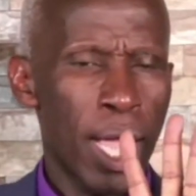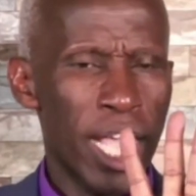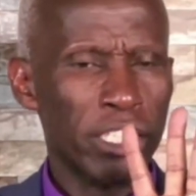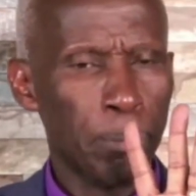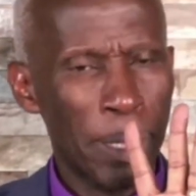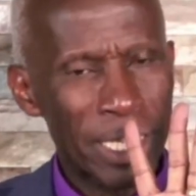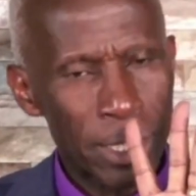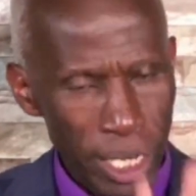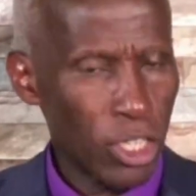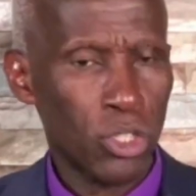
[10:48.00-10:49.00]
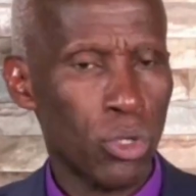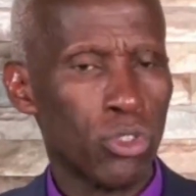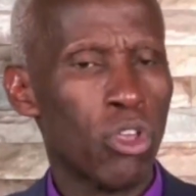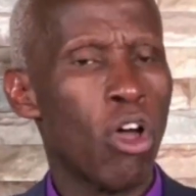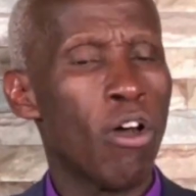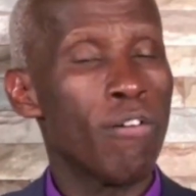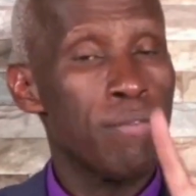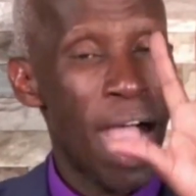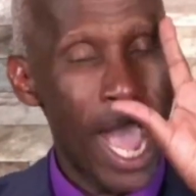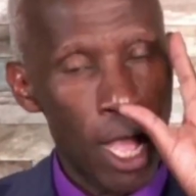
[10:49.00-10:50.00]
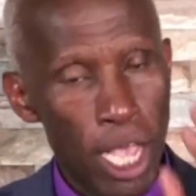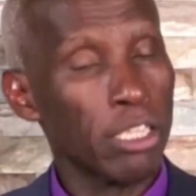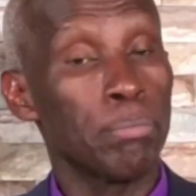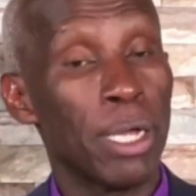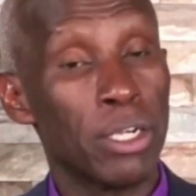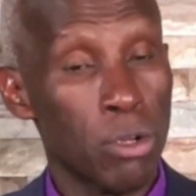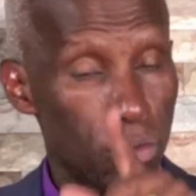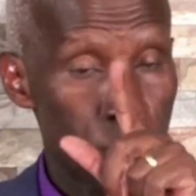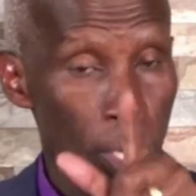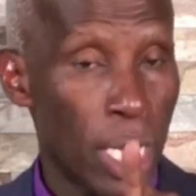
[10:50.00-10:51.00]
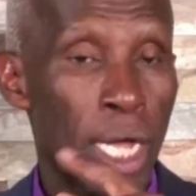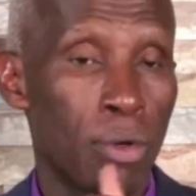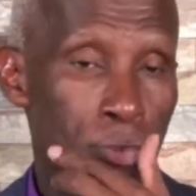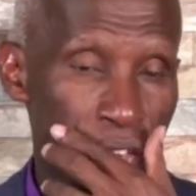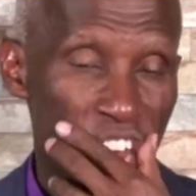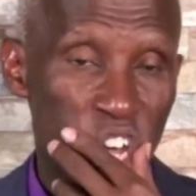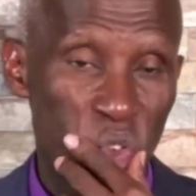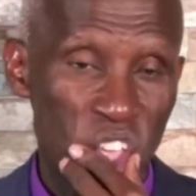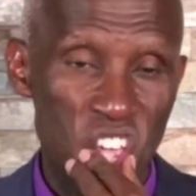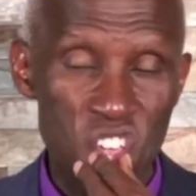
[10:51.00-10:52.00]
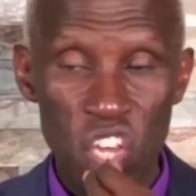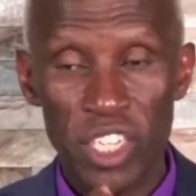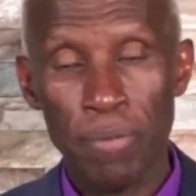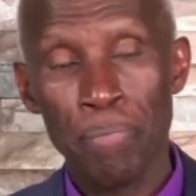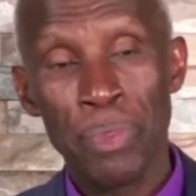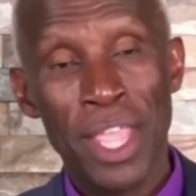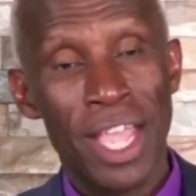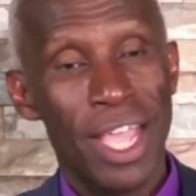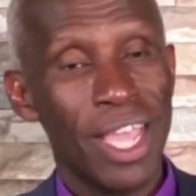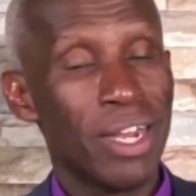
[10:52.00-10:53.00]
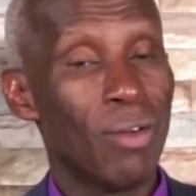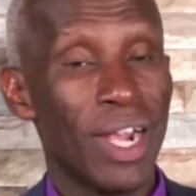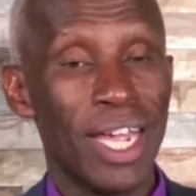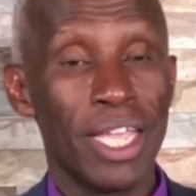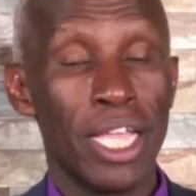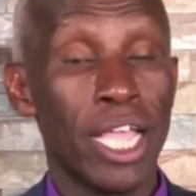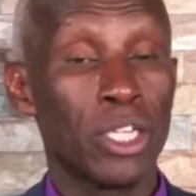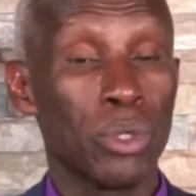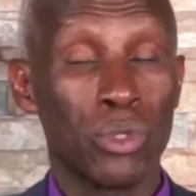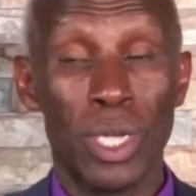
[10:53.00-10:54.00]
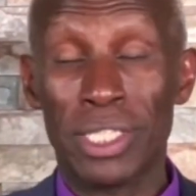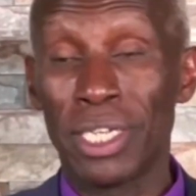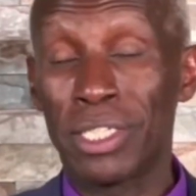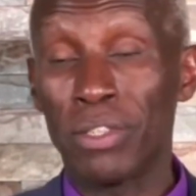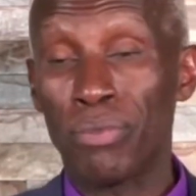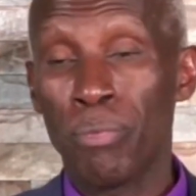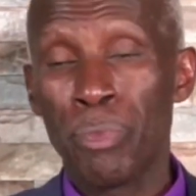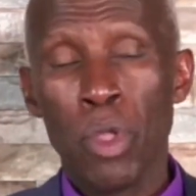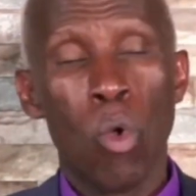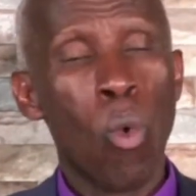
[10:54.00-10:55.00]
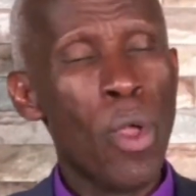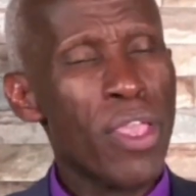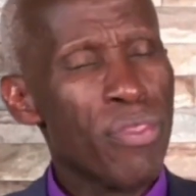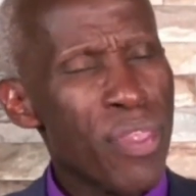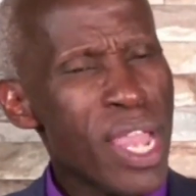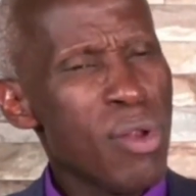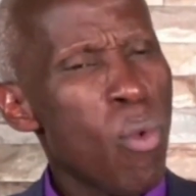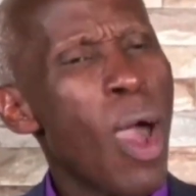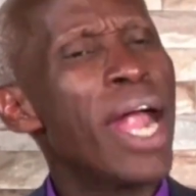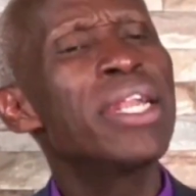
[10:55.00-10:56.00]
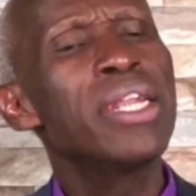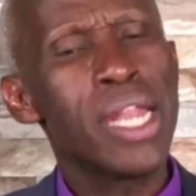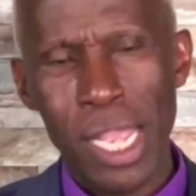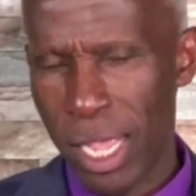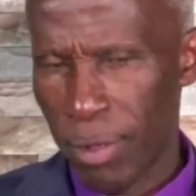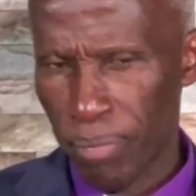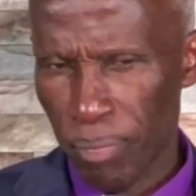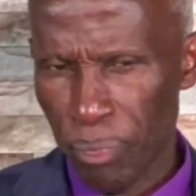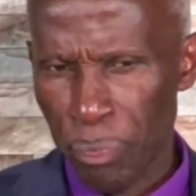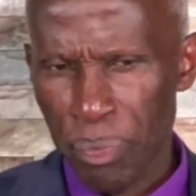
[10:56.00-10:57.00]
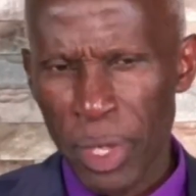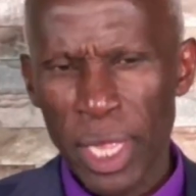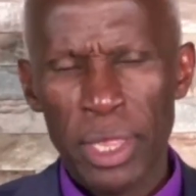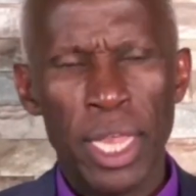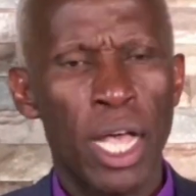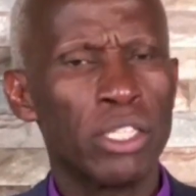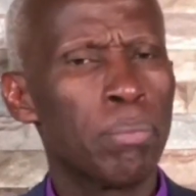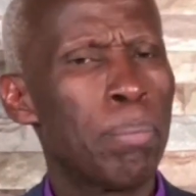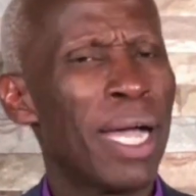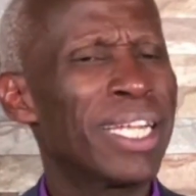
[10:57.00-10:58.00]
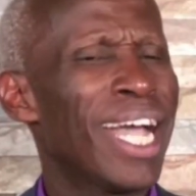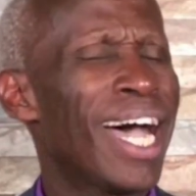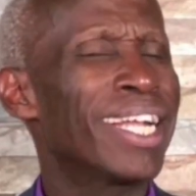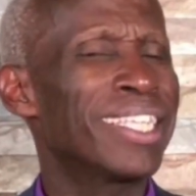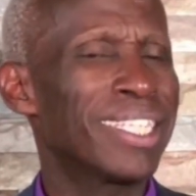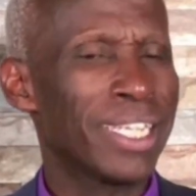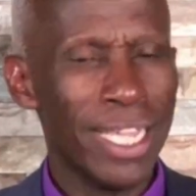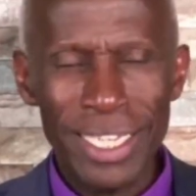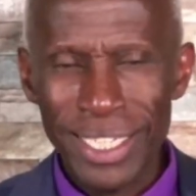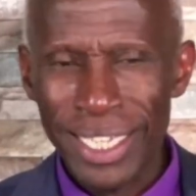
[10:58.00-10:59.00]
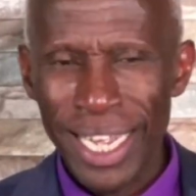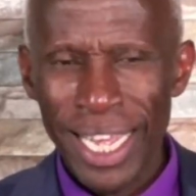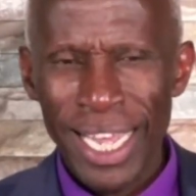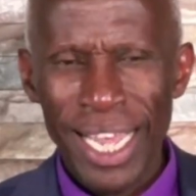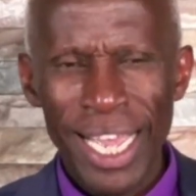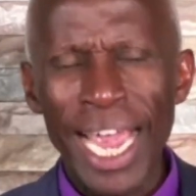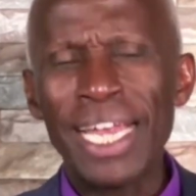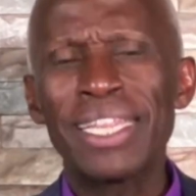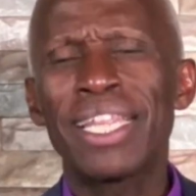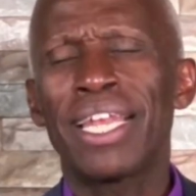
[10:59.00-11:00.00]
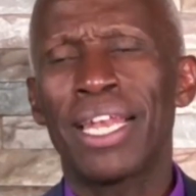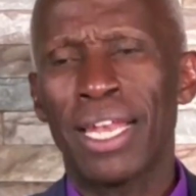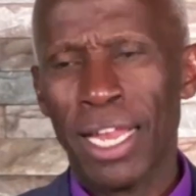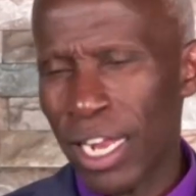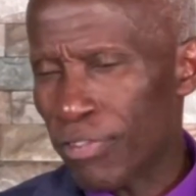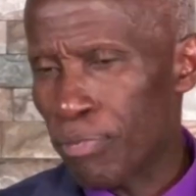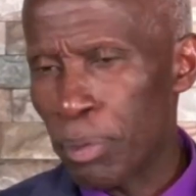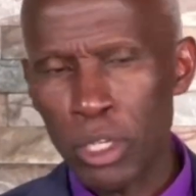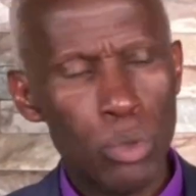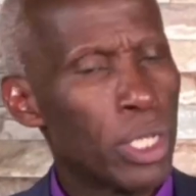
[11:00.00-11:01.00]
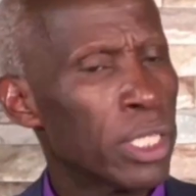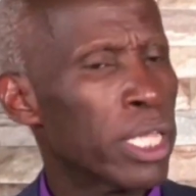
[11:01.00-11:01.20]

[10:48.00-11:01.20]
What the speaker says: expectations of a husband of your age. And now, she was so attentive. Within one day, the husband had changed and the love between